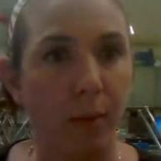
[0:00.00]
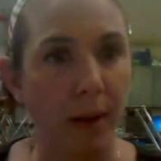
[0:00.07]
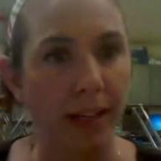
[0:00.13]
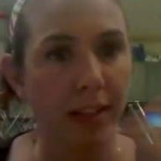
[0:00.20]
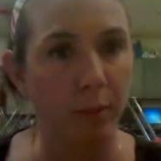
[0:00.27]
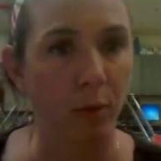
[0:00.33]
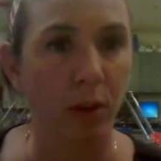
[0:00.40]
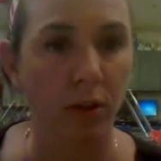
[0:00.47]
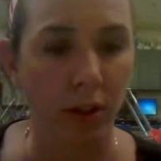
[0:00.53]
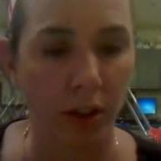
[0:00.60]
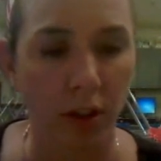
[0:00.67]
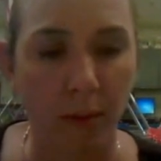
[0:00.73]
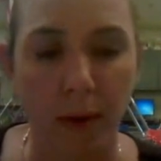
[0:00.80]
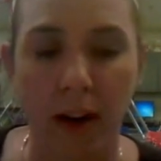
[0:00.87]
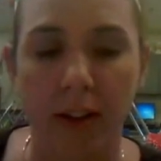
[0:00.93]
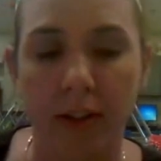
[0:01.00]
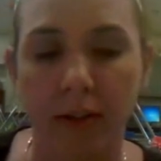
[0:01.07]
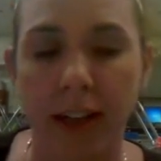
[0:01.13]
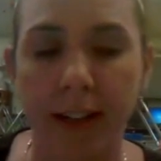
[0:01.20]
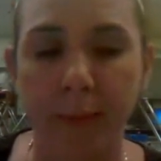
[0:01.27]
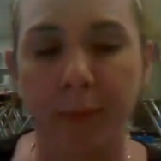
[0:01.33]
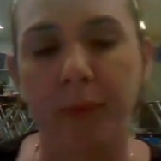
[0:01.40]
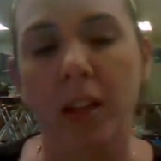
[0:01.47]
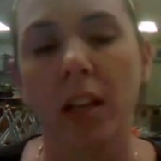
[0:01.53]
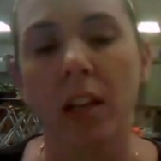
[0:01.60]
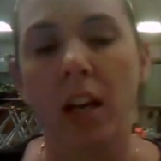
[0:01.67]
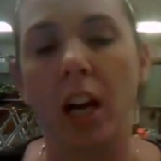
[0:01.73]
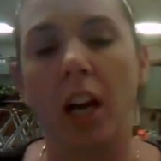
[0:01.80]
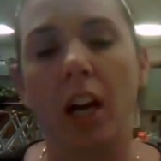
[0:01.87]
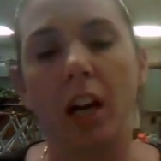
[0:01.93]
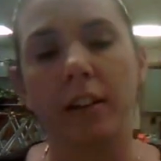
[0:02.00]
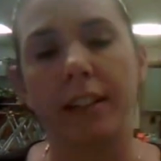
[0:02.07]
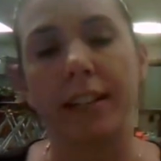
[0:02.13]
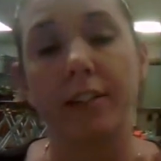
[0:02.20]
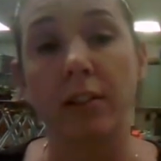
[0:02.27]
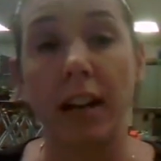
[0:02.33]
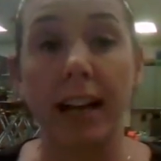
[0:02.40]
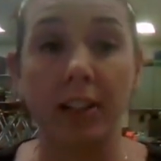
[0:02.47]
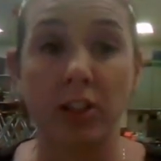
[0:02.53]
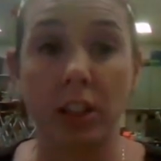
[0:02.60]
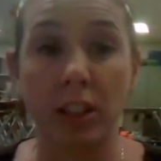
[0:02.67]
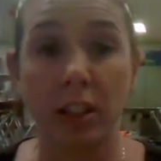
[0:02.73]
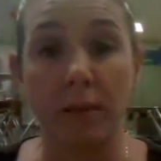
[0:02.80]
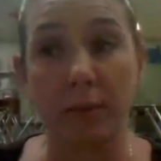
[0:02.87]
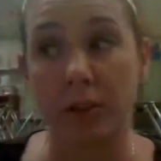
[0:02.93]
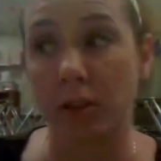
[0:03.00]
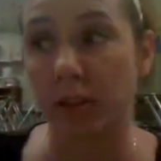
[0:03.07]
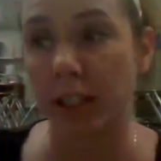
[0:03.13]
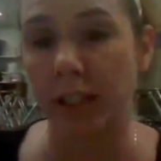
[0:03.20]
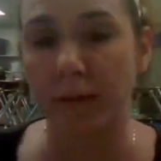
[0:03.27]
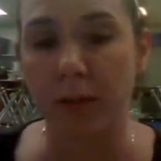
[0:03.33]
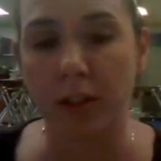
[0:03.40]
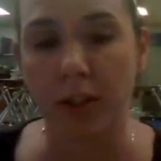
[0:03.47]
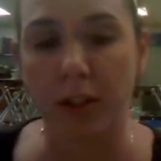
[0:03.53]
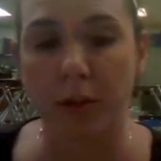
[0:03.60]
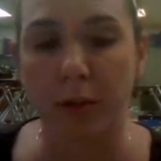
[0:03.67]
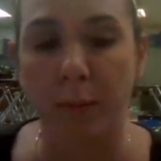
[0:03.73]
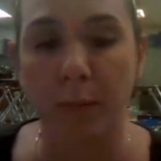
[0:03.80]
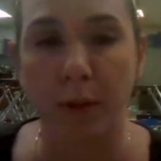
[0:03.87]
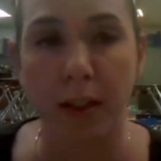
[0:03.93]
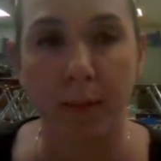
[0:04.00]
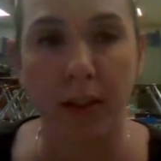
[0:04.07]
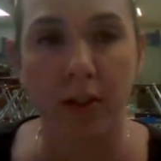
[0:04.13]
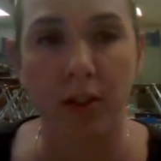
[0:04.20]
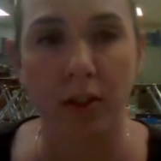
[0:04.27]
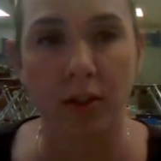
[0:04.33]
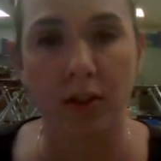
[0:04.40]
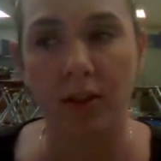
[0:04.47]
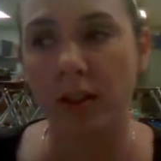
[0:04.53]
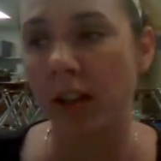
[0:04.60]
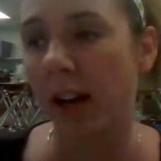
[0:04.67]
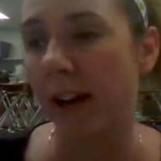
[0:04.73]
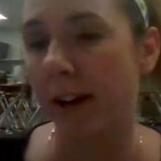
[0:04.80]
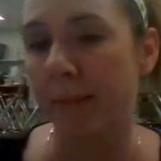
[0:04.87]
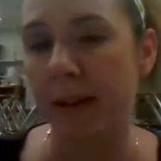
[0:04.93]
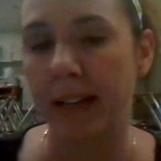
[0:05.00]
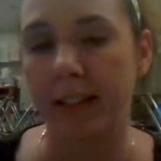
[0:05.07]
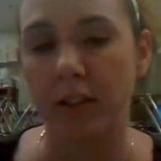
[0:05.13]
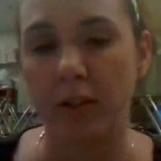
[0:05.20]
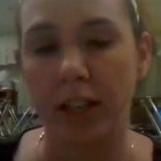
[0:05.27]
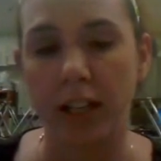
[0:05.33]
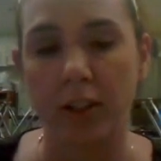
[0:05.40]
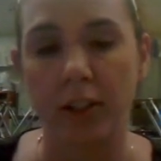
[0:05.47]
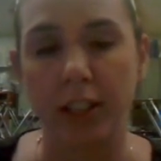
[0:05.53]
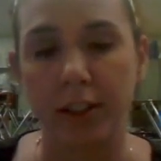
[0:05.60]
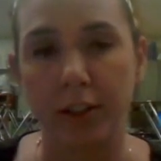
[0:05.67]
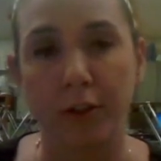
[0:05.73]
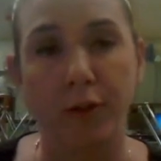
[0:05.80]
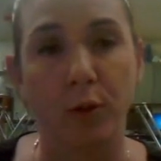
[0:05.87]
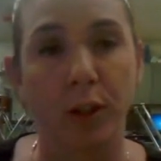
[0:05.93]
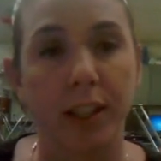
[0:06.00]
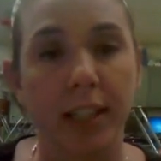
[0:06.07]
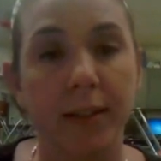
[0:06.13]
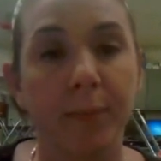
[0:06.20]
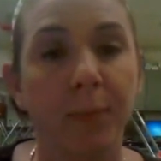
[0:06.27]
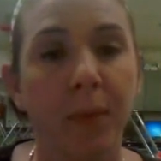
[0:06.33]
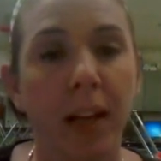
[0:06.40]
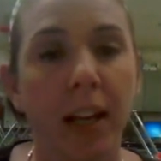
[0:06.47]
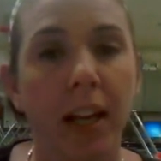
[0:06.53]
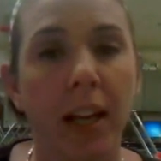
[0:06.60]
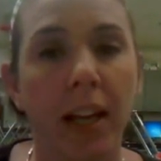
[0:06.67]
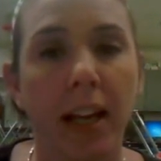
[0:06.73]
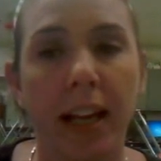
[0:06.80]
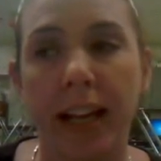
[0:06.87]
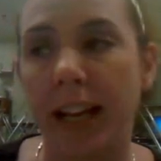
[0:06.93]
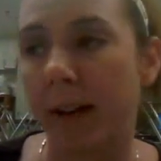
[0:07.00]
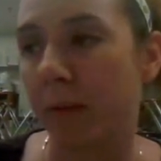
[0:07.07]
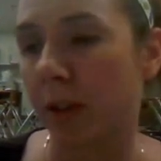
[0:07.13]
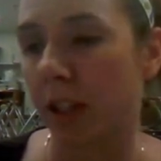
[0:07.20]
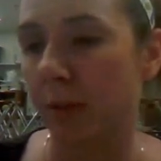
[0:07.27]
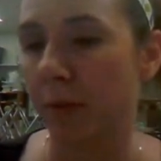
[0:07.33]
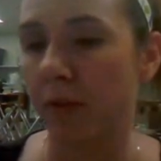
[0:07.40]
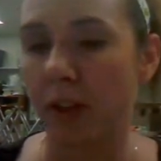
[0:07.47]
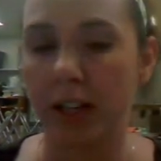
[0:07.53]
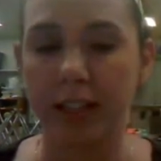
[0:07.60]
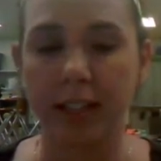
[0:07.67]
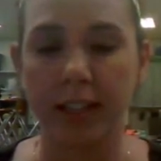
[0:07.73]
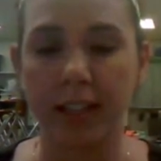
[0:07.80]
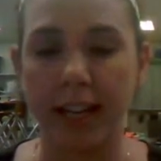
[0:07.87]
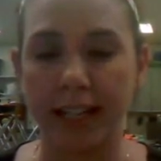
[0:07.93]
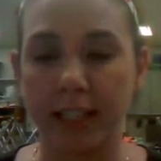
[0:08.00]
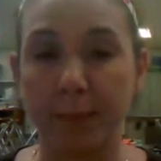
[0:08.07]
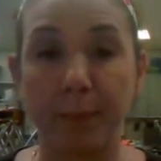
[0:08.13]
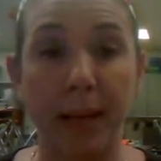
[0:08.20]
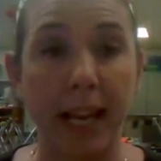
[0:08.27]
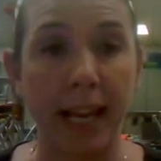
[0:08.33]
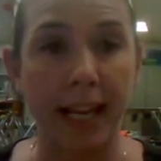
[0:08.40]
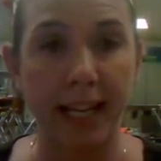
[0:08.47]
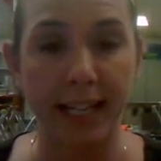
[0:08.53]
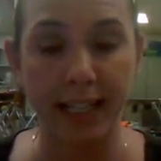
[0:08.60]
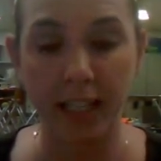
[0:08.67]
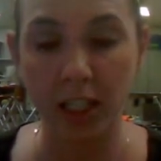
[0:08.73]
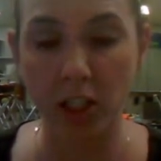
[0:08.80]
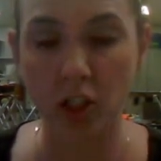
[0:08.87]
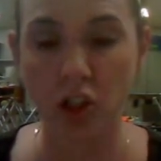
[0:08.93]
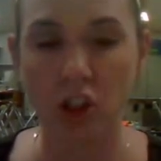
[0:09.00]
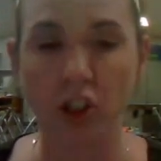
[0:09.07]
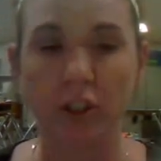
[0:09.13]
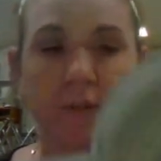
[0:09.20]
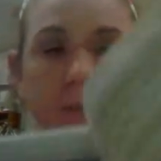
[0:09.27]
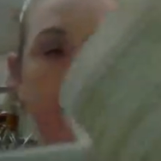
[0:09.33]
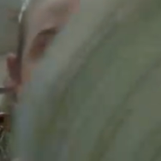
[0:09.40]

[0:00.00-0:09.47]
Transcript: Go buy some more granola bars, right? Alright, so I actually did number 13 with you, pretty much. And so now you need to do 14. And we're going to move on to the next page.